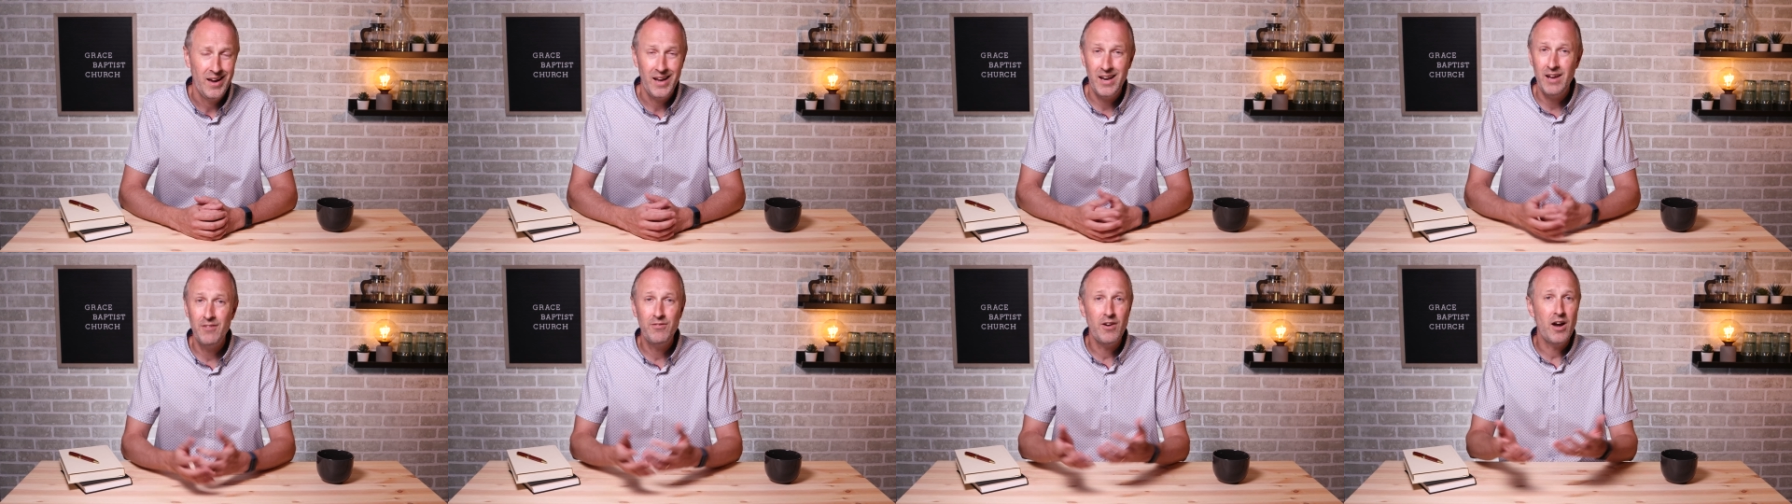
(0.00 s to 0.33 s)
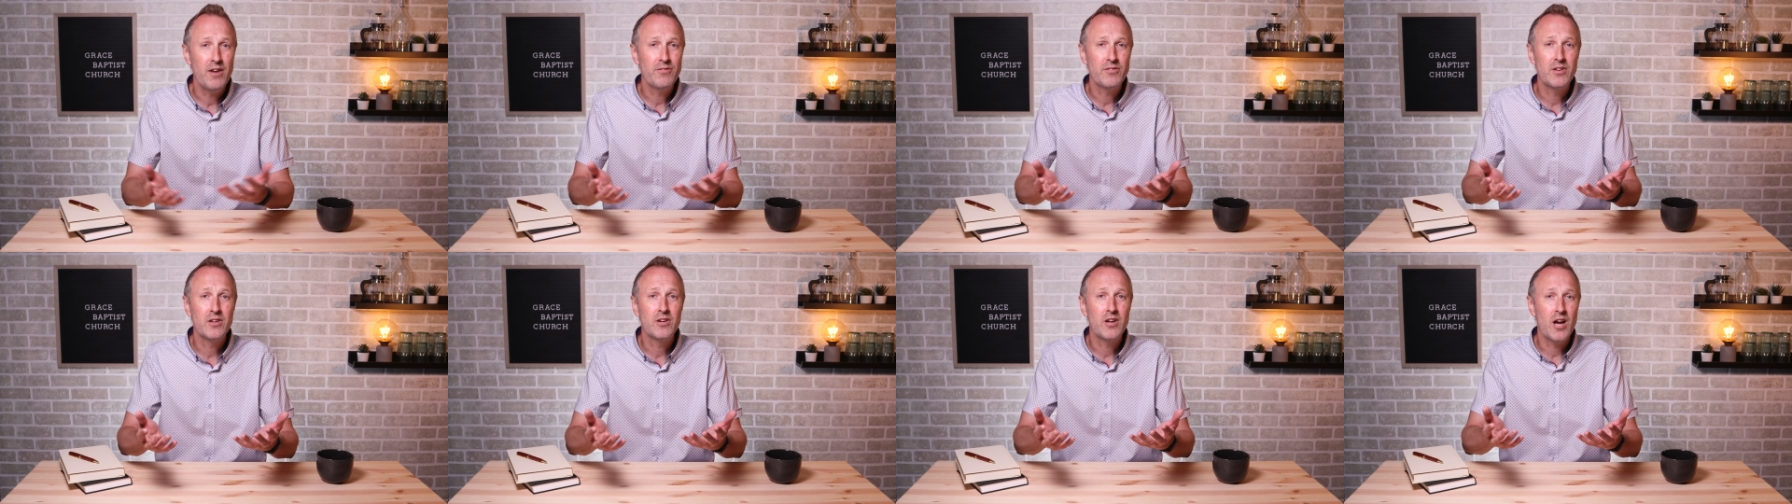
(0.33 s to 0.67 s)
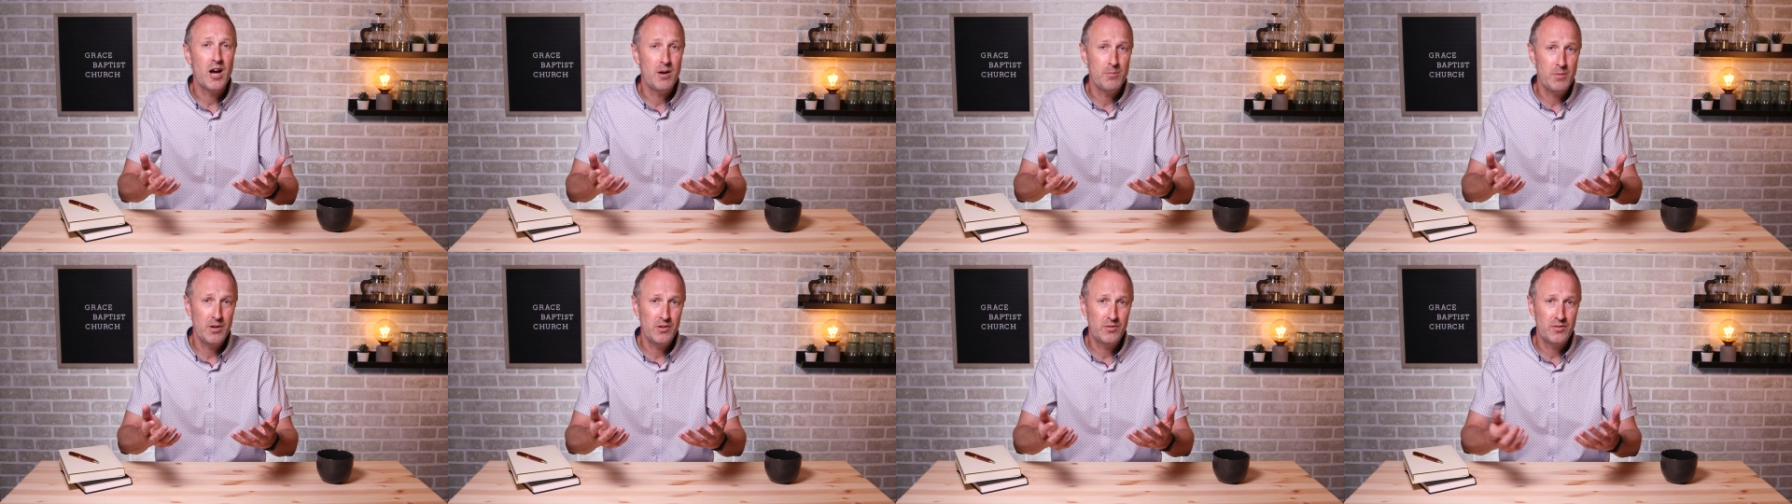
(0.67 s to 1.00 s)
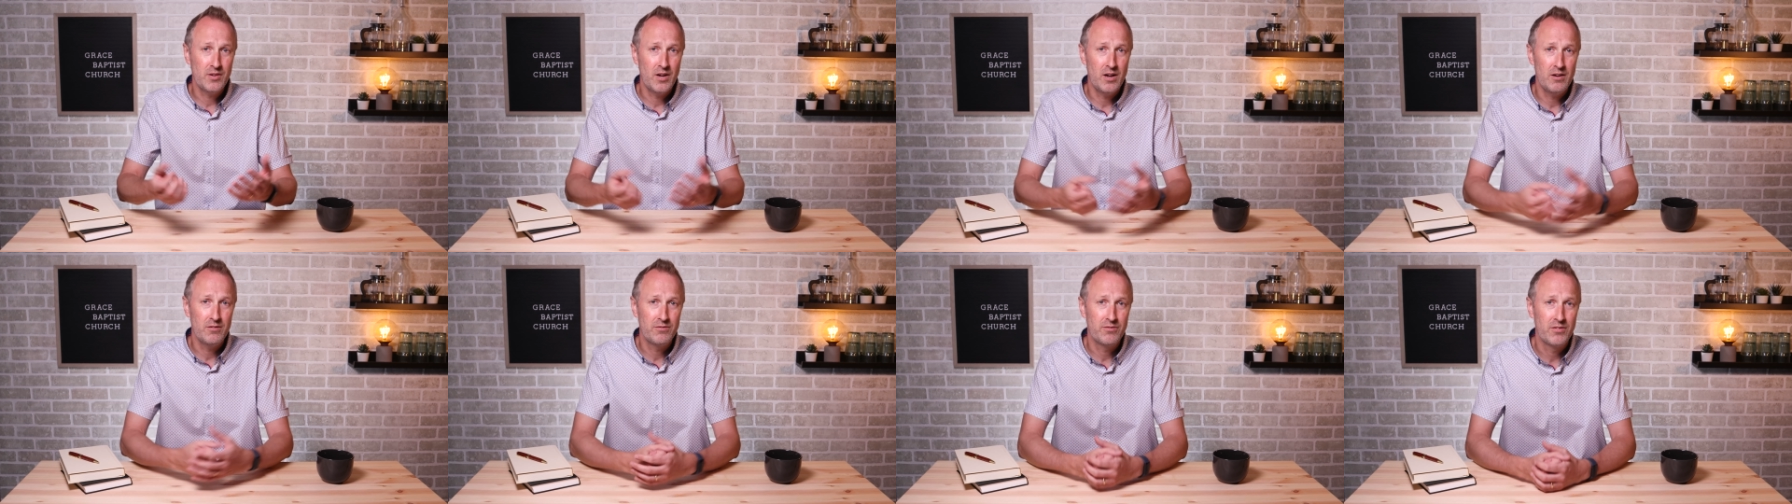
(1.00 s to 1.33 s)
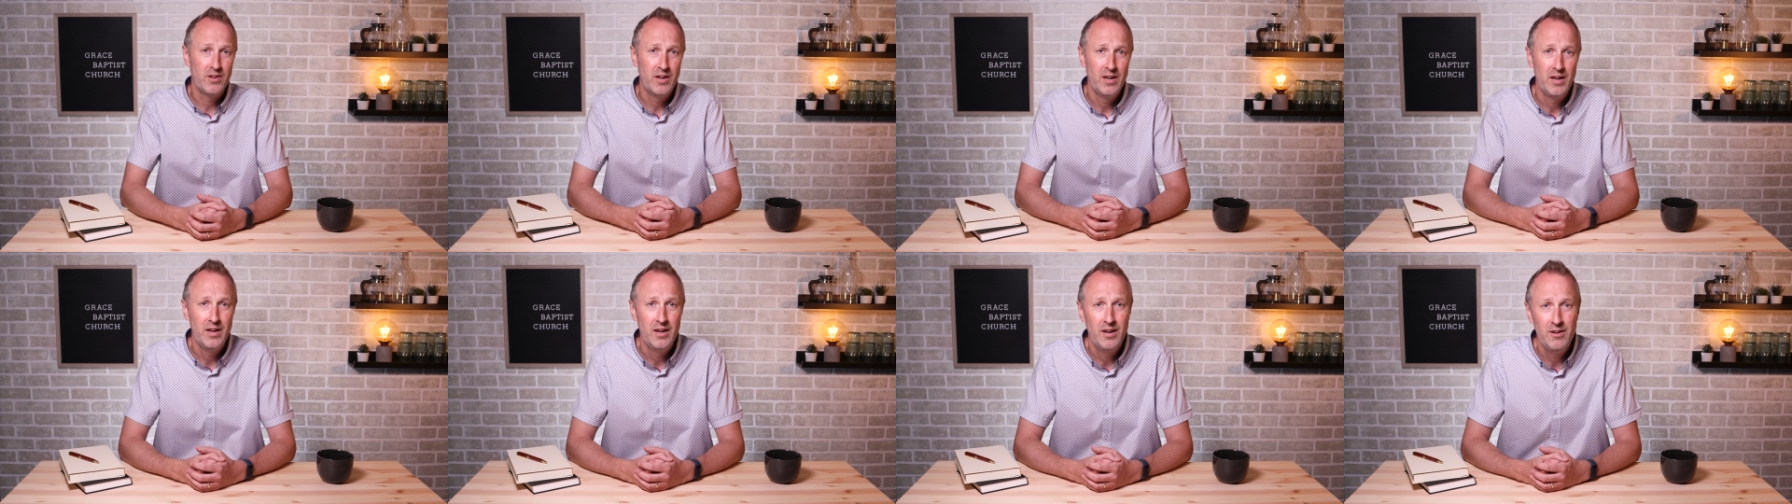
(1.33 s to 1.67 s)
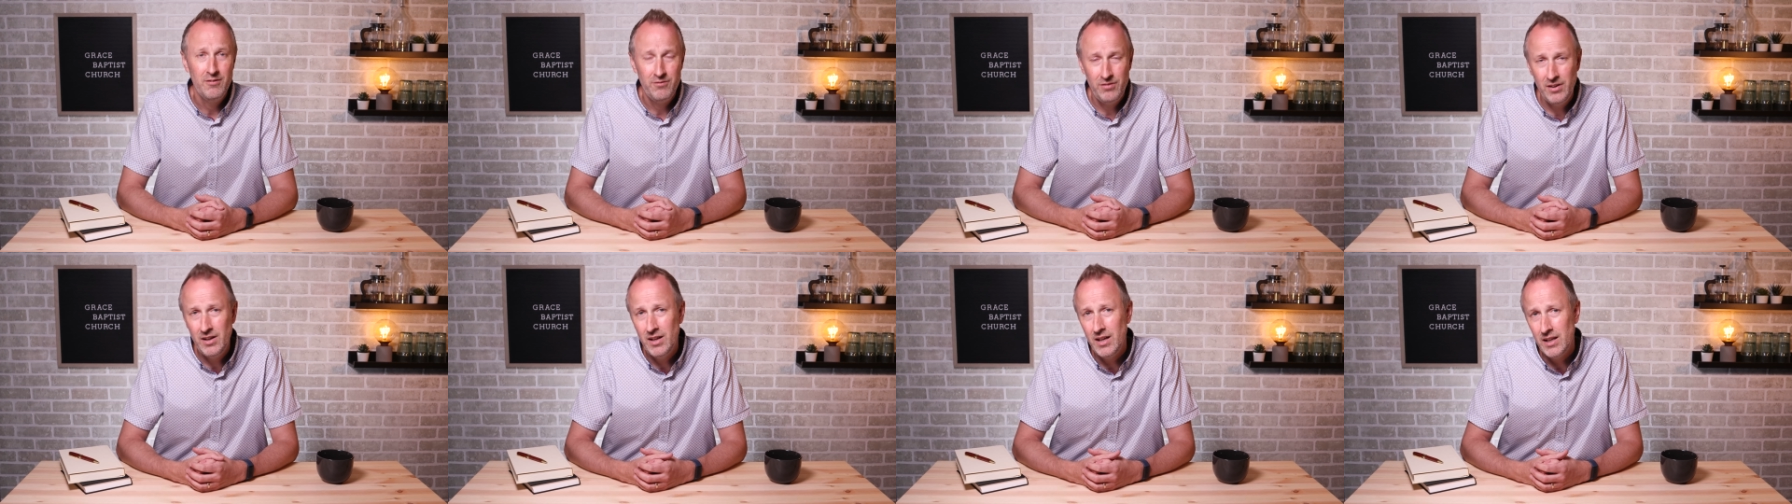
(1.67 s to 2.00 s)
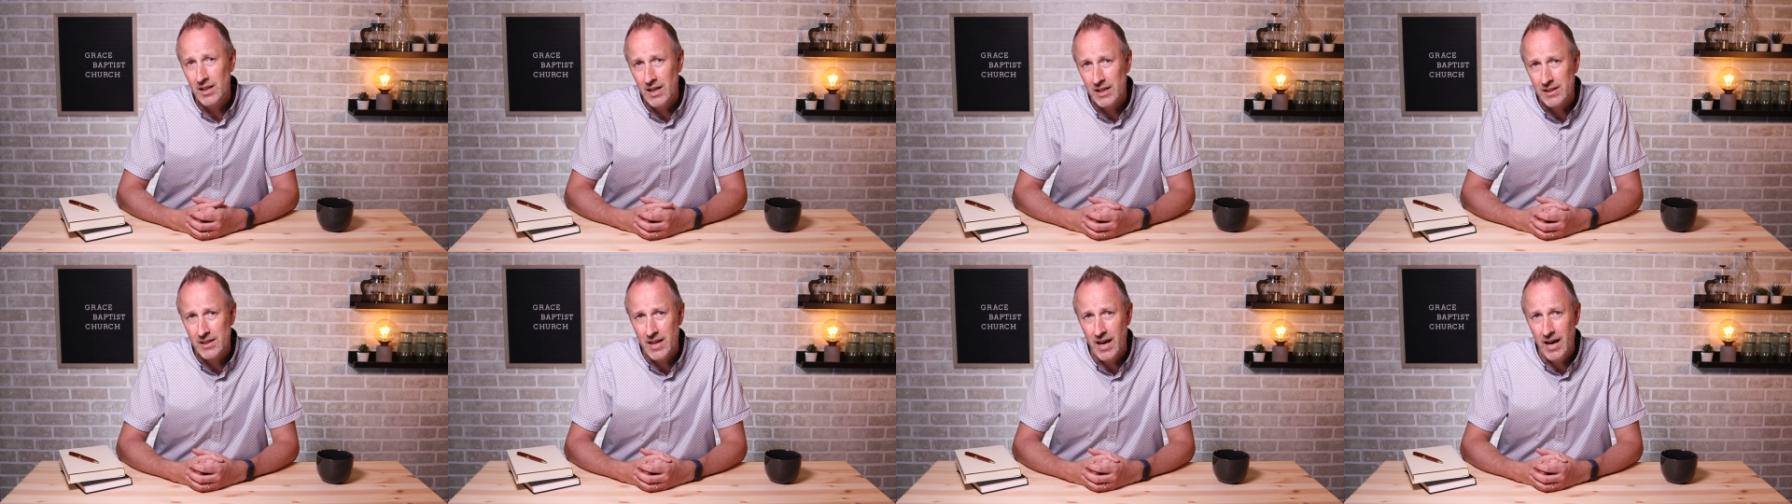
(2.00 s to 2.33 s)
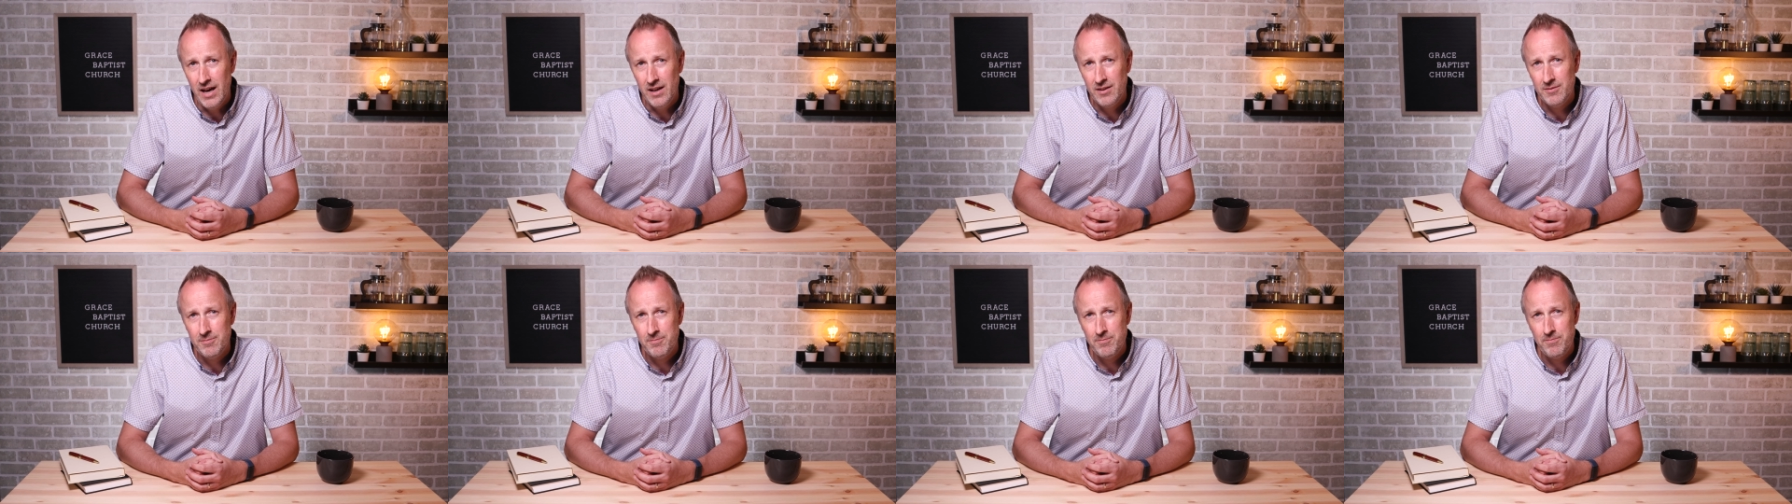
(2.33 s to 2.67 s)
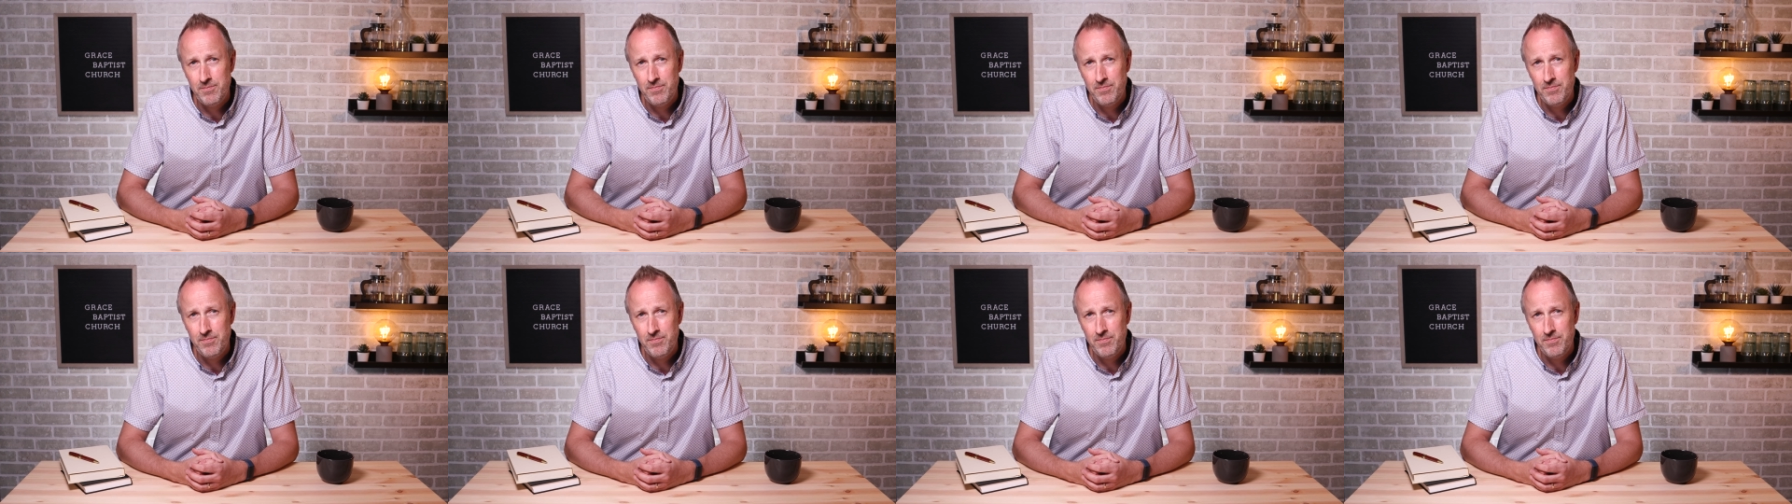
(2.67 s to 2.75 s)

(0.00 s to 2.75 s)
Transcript: and I've often caught myself feeling like that.